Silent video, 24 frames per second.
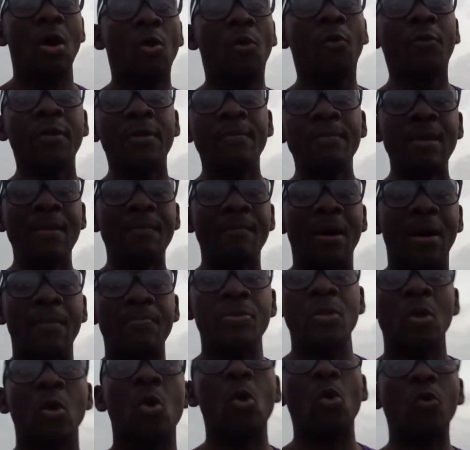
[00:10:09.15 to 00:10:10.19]
Remember,
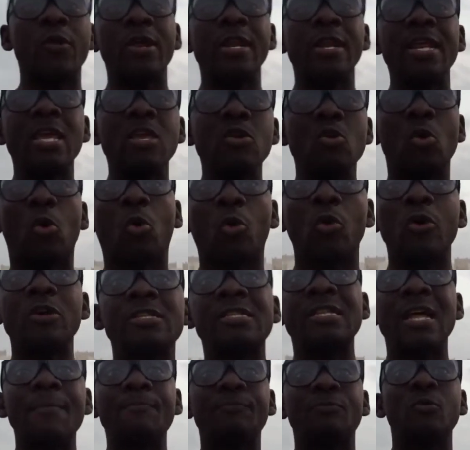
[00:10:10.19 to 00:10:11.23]
already you
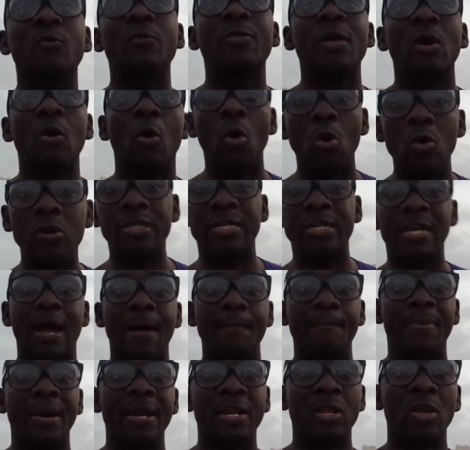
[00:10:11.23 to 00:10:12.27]
crossed up to the old
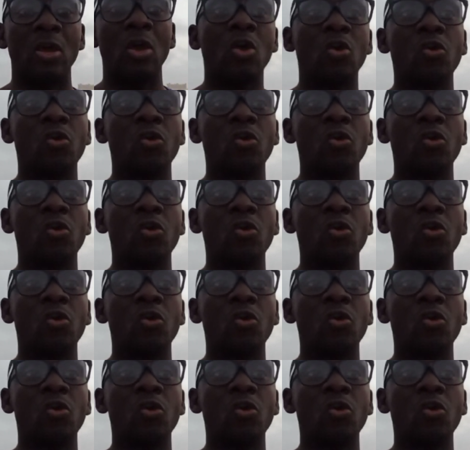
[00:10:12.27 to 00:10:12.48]
company.